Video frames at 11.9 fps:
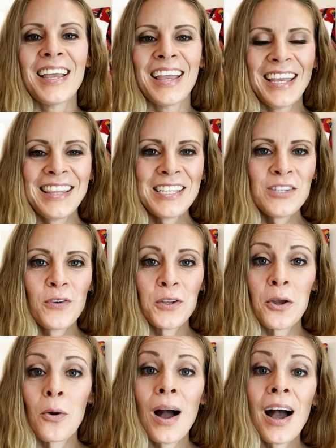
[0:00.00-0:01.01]
In this
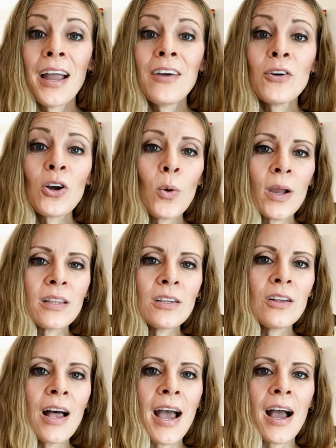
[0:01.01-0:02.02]
video, I have a quick
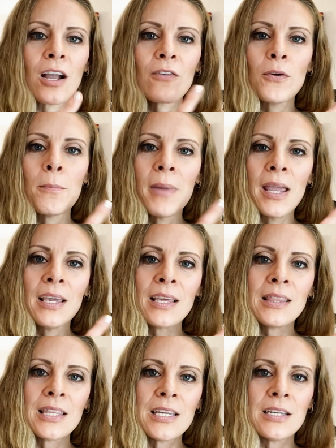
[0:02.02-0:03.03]
little hack for
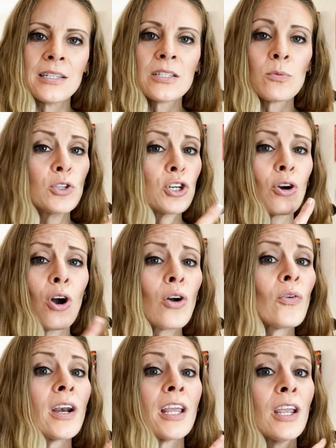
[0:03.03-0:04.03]
making these, which are
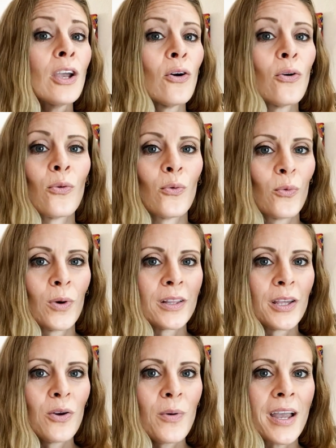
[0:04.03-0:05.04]
already really
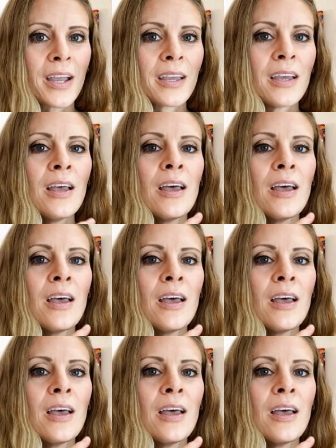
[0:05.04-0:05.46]
quick,